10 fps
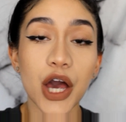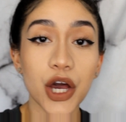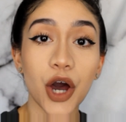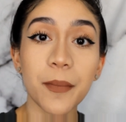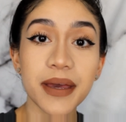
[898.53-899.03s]

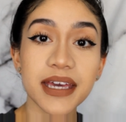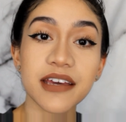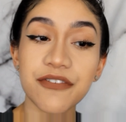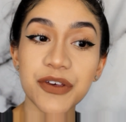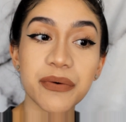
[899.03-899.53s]
Comment
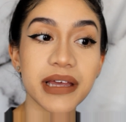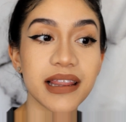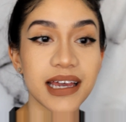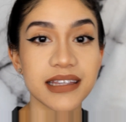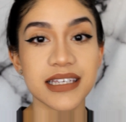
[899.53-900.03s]
if you would
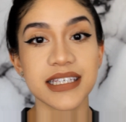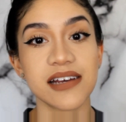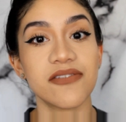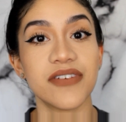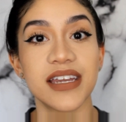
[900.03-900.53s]
like to see
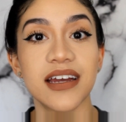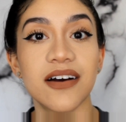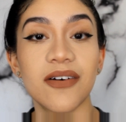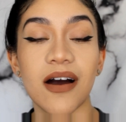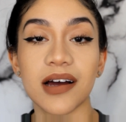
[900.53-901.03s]
a
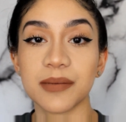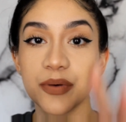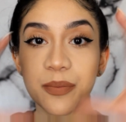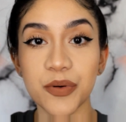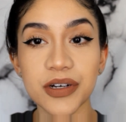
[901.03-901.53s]
video on
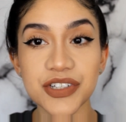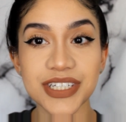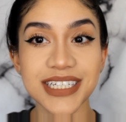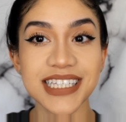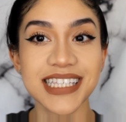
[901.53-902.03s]

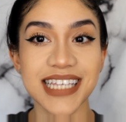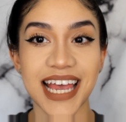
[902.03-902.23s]
proportions